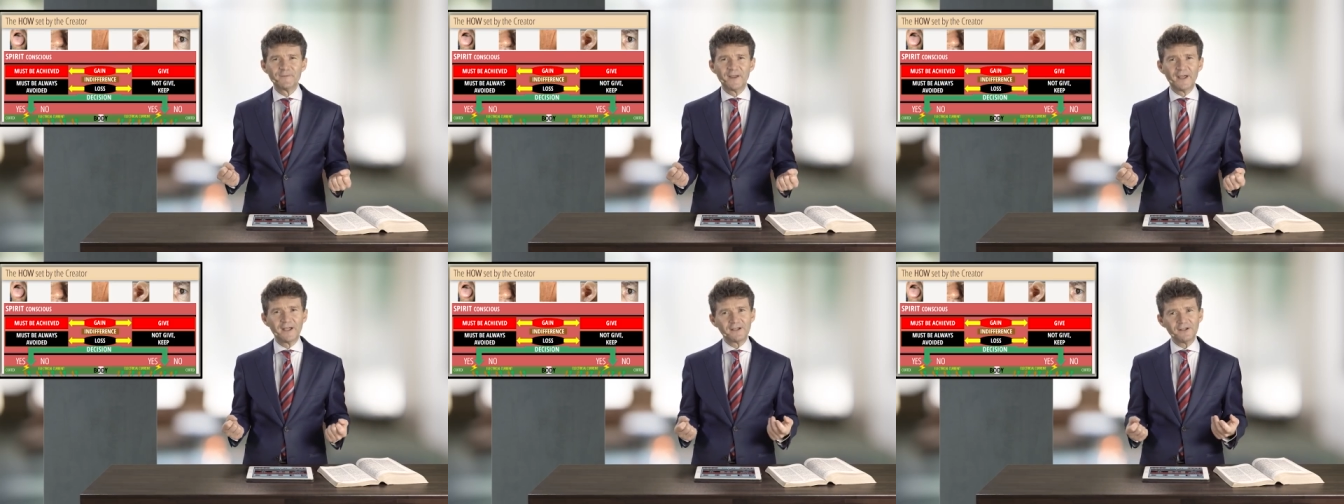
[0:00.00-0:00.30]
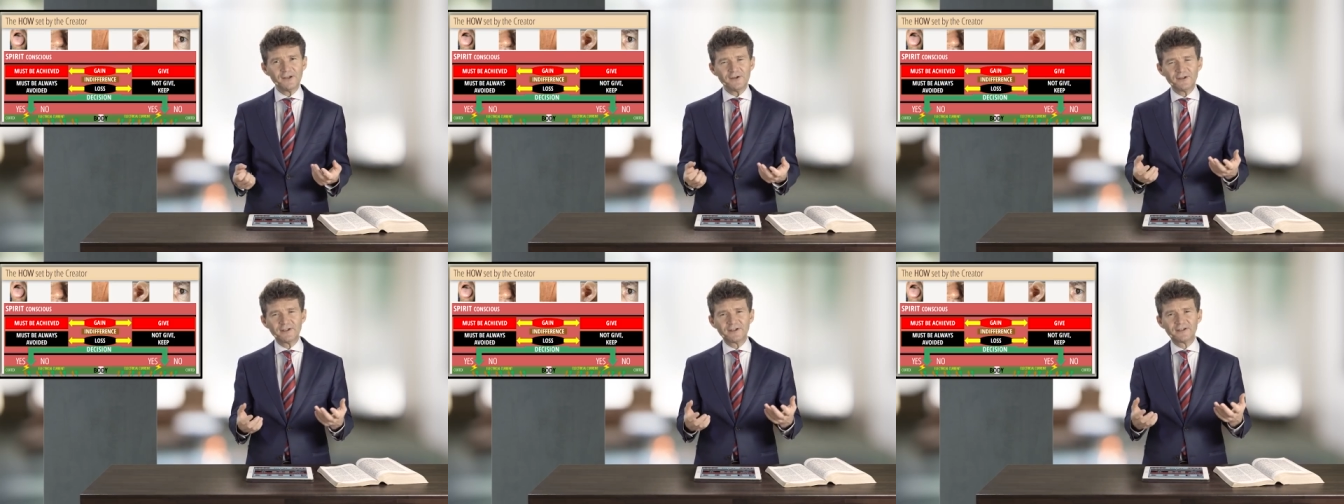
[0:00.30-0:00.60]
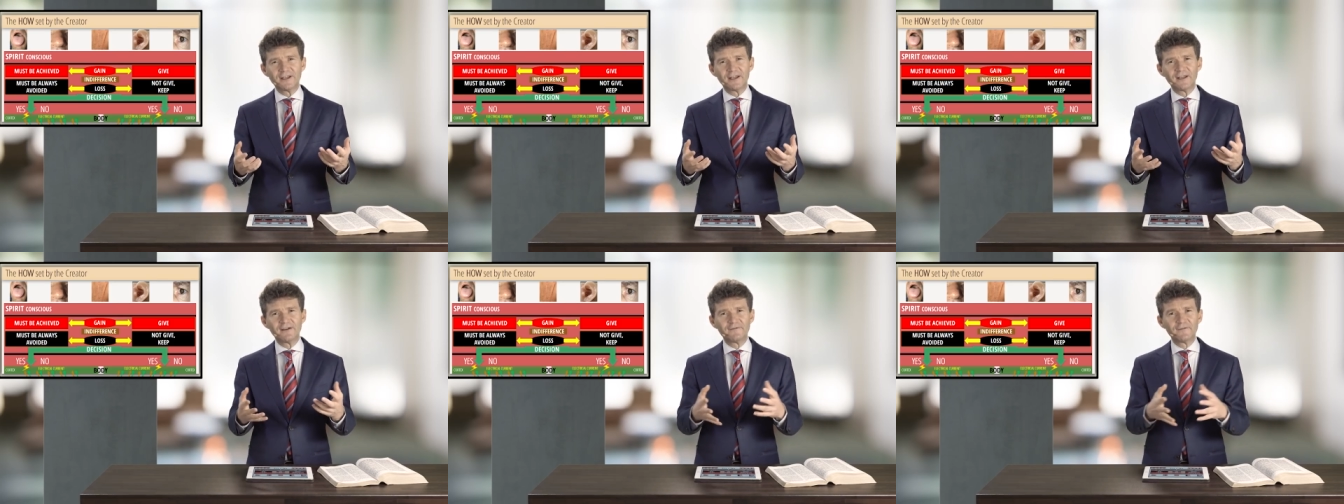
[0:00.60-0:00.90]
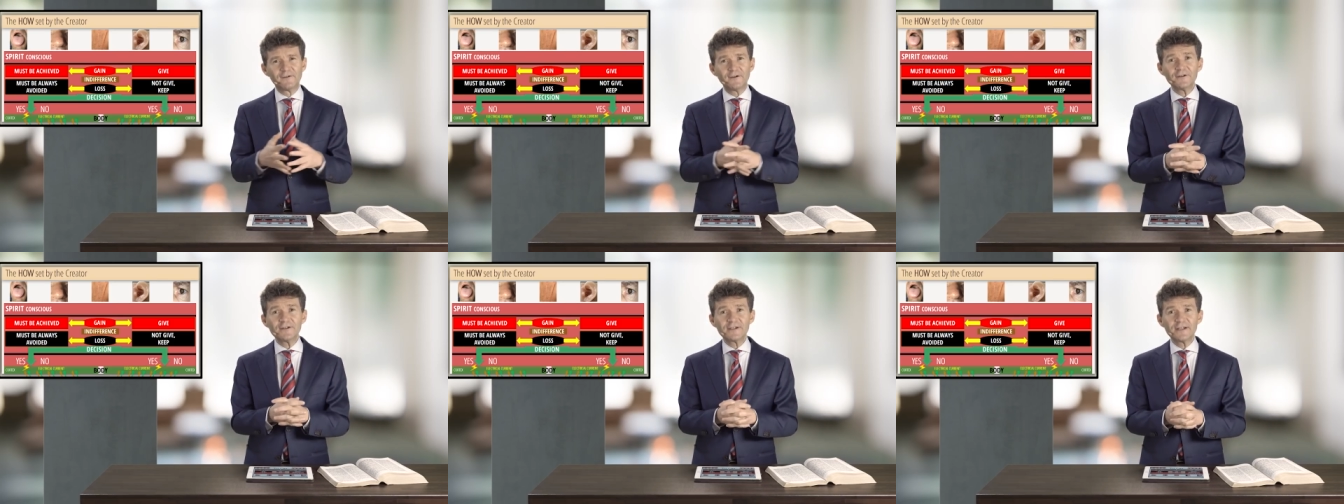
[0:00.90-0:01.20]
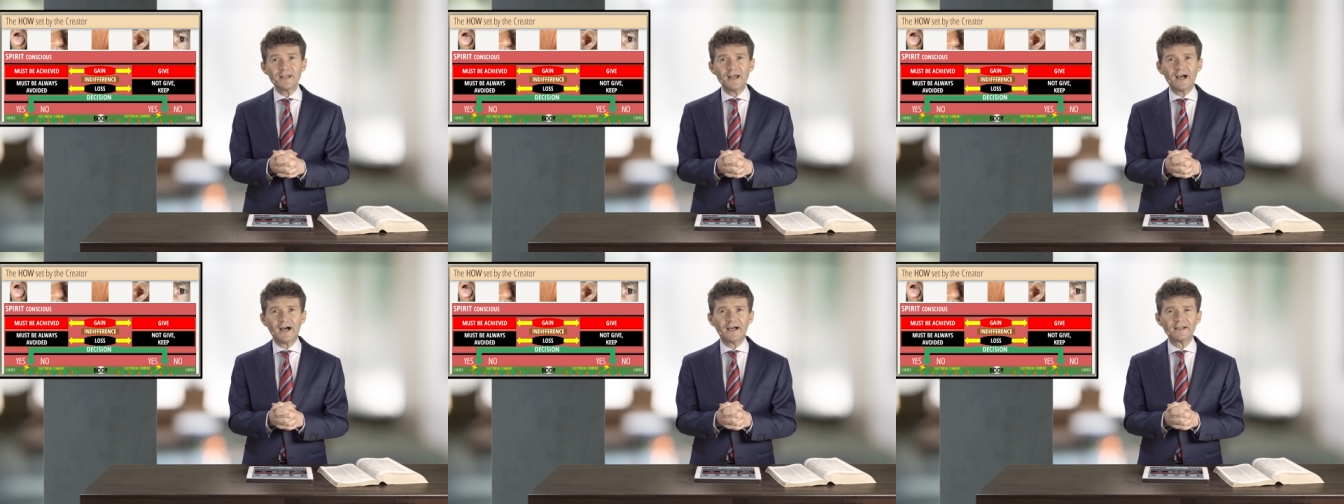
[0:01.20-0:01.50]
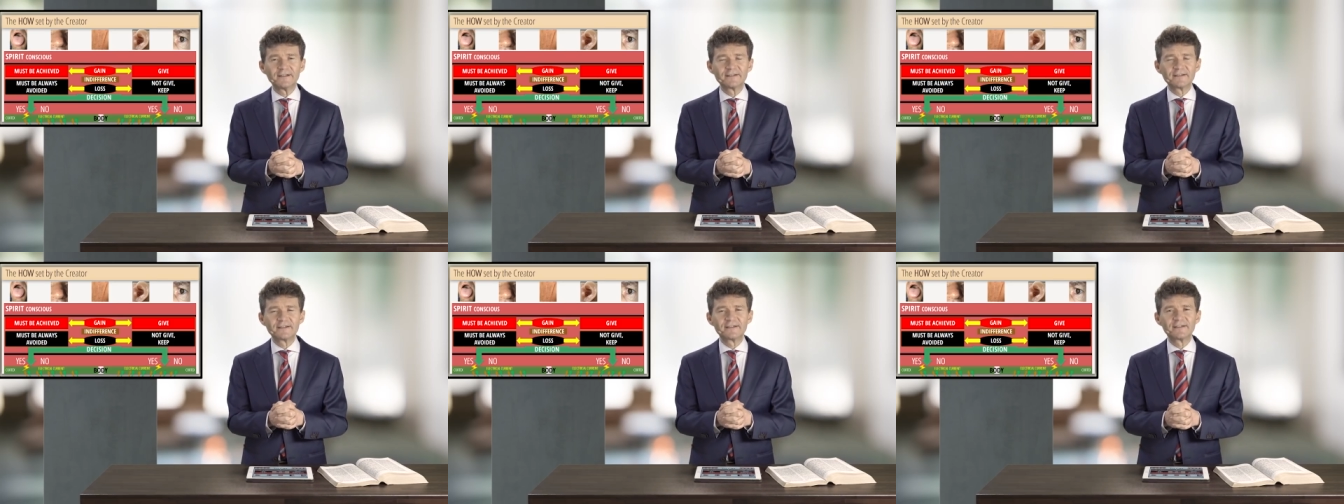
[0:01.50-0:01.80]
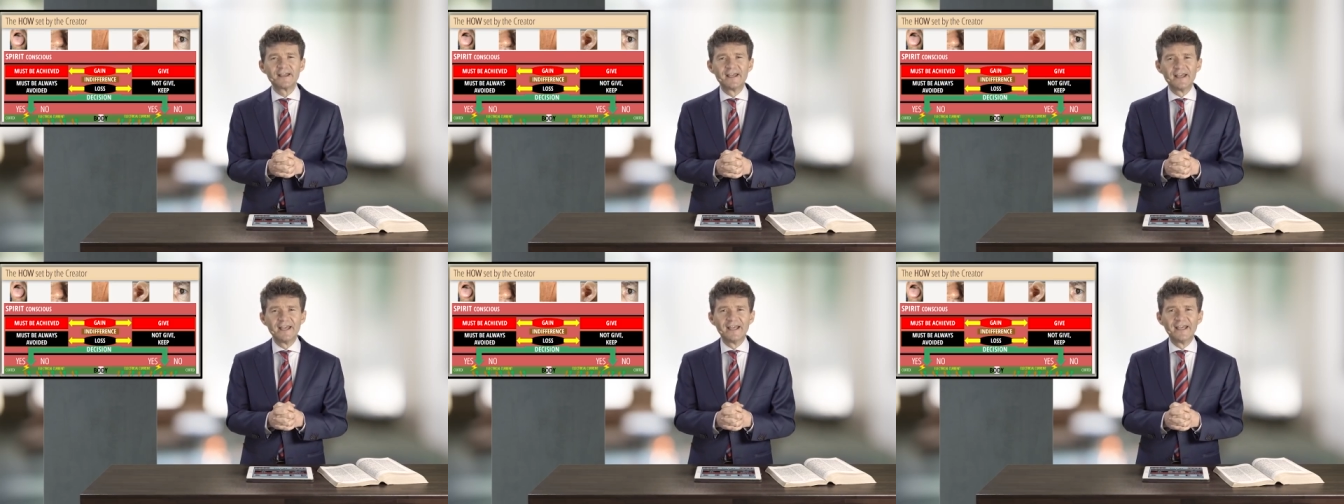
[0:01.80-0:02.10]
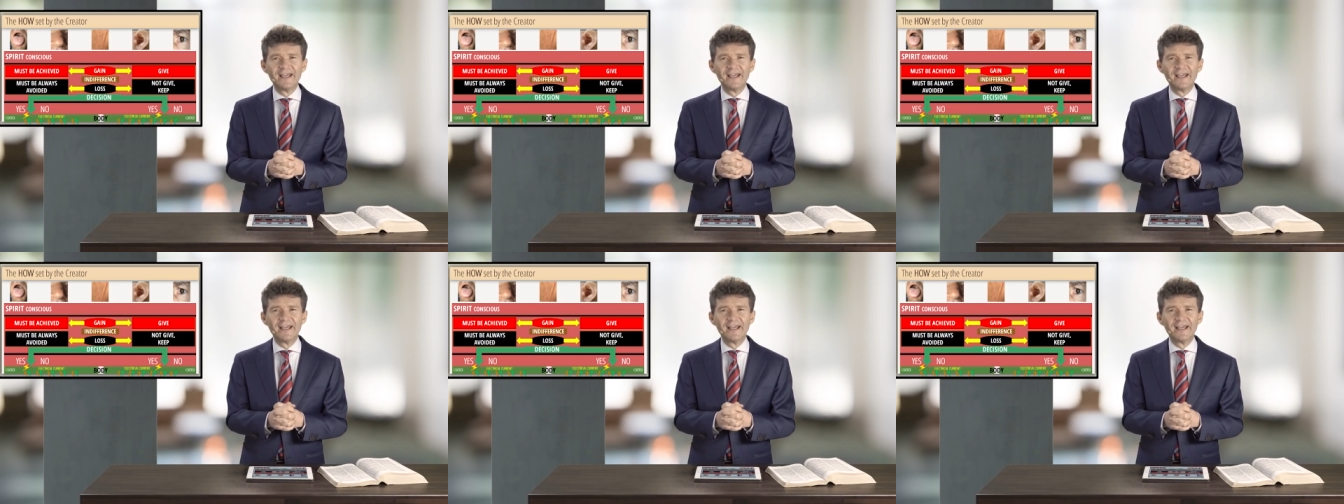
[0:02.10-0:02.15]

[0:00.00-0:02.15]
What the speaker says: And look there, first he asks,